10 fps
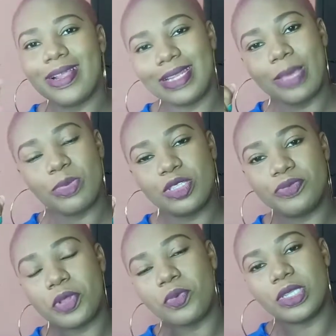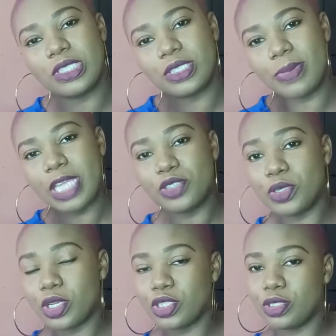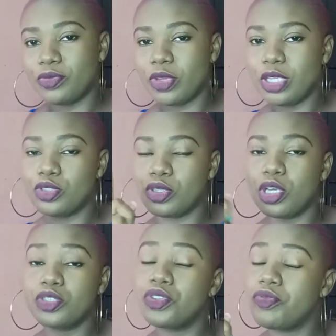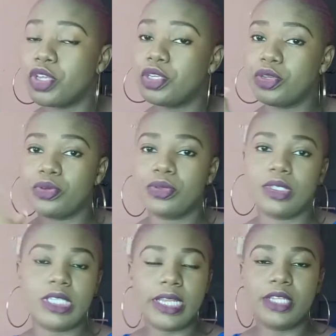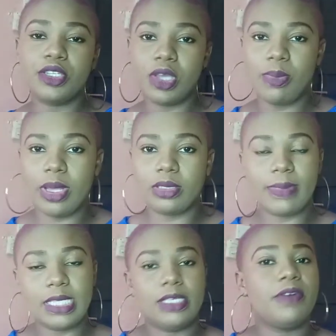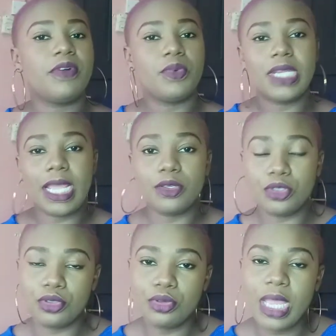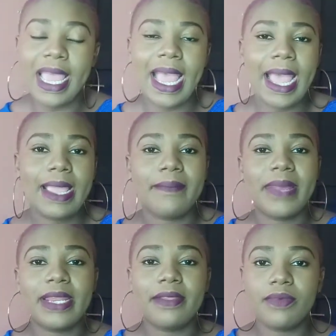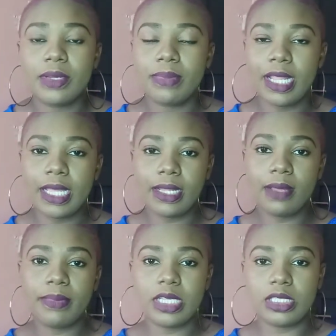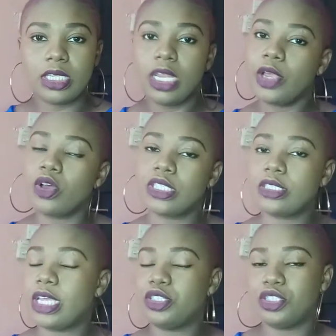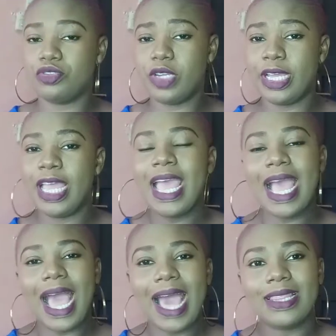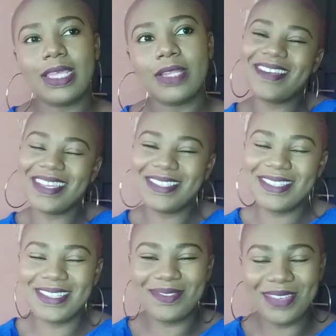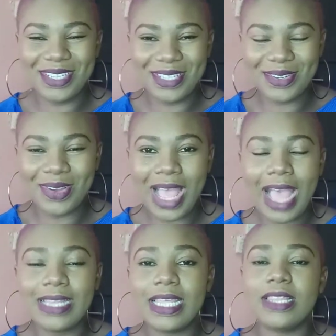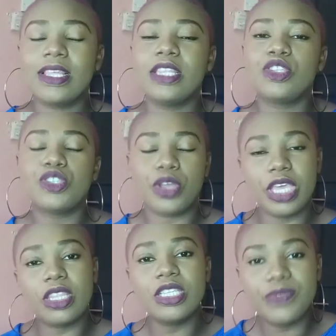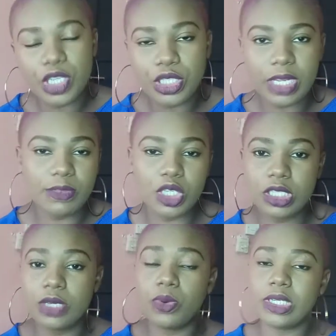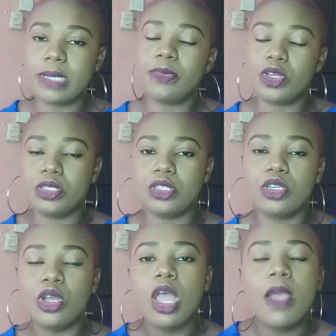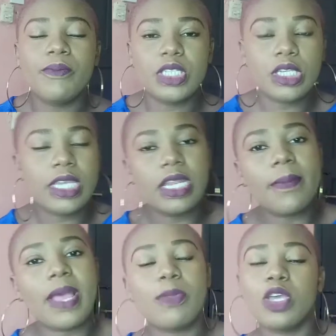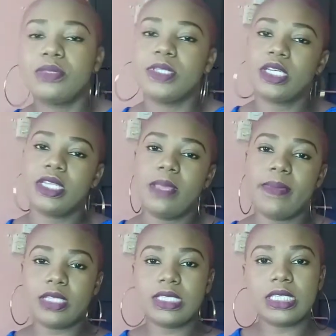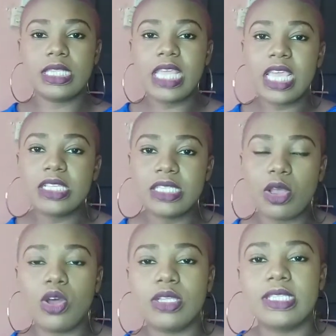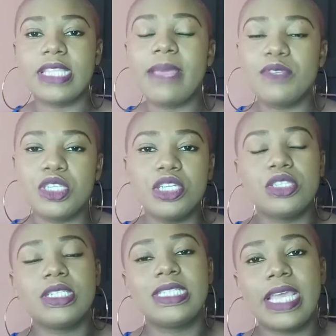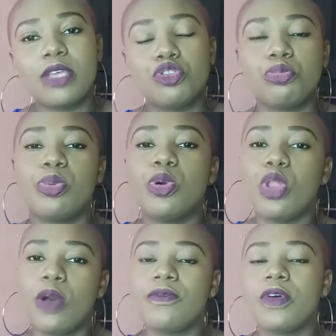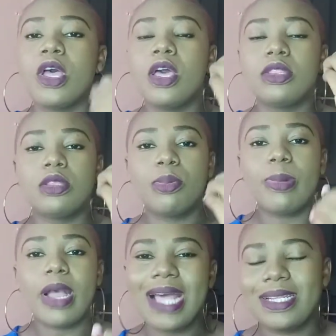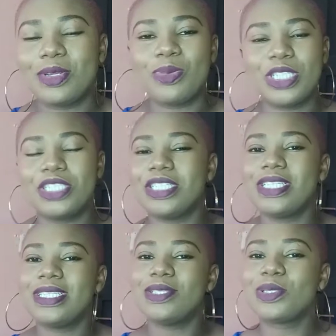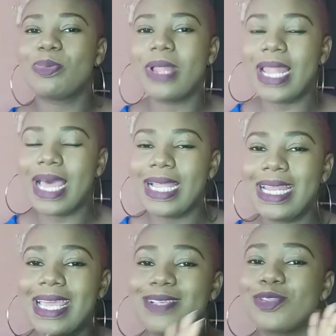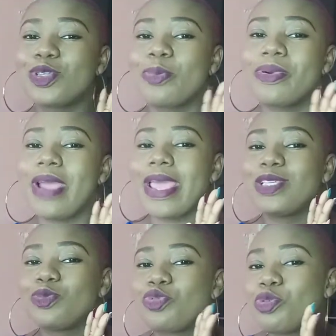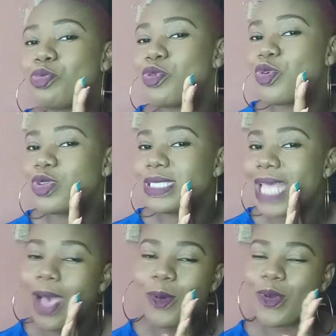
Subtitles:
that means you've not watched my introductory video telling you about myself and what I do. I am an event planner based in Lagos, Nigeria. And then go into the video, in this video, let me just say what I'm going to be talking about. I'm going to be talking about things or steps you need to take to pull off the had an opportunity to plan a surprise proposal.